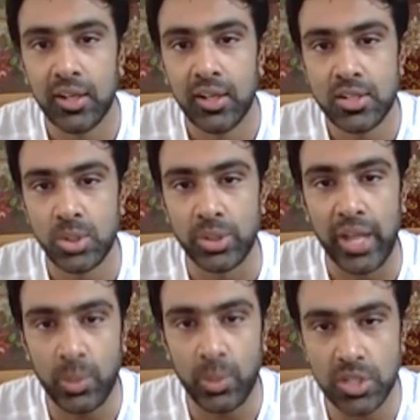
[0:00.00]
So
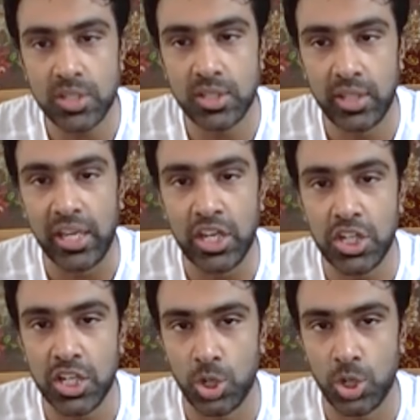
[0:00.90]
that was the
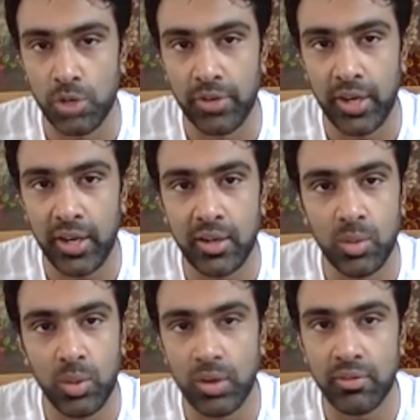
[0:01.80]
initiation of it. And
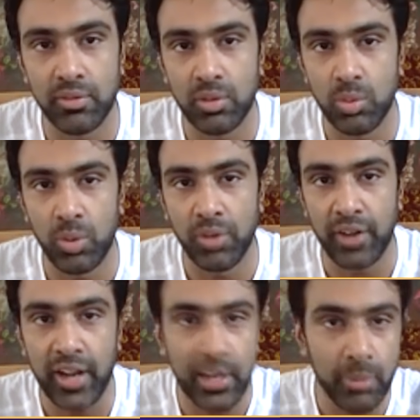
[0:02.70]
one
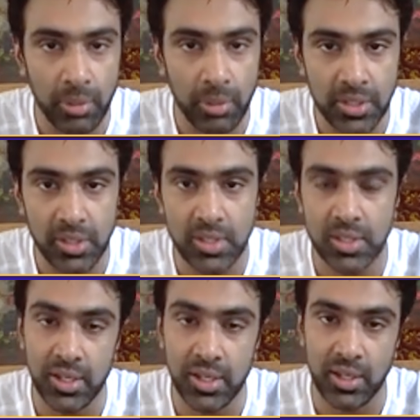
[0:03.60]
Friday, my mom said this, and
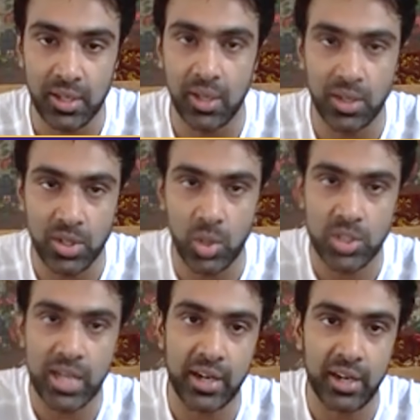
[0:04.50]
on
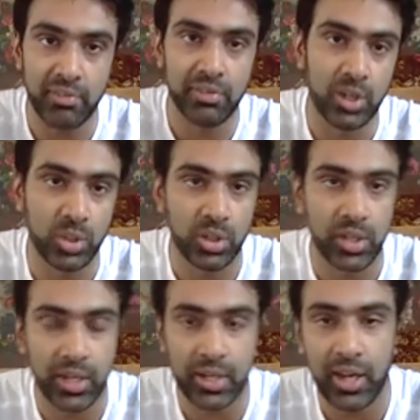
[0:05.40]
Saturday, we went to the
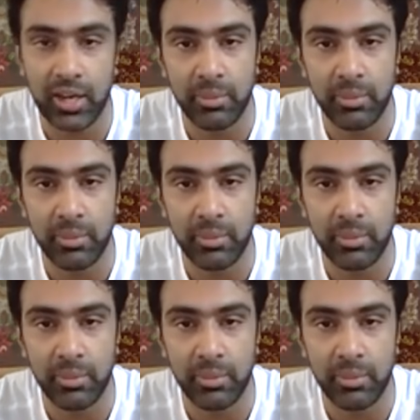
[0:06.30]
cricket academy.